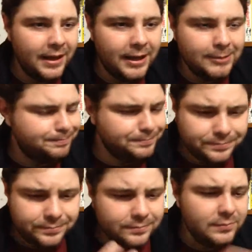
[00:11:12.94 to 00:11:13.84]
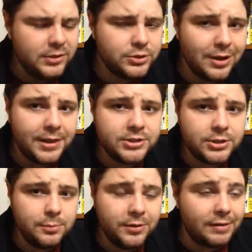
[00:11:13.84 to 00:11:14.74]
So I think it's
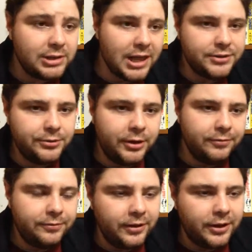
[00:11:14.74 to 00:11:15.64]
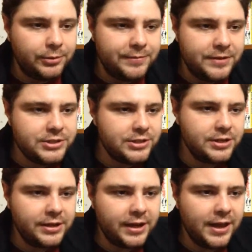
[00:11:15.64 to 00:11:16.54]
a good movie. I'm glad to have
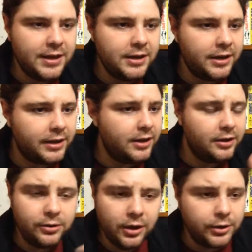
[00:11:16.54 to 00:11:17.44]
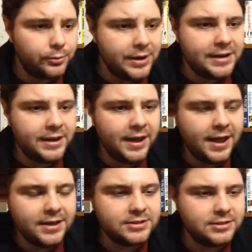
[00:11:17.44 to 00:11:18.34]
revisited it again. Again, a great
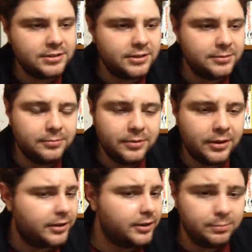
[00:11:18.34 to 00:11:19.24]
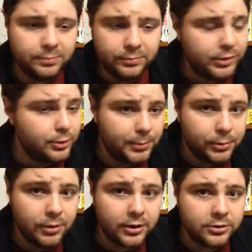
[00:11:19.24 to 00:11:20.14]
cast. Again, Ewan
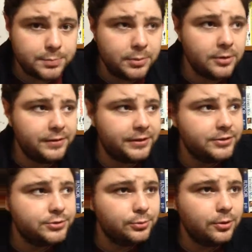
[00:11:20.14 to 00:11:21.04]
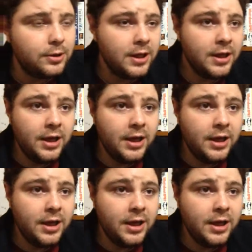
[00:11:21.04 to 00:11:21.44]
Mcgregor is perfect in this role.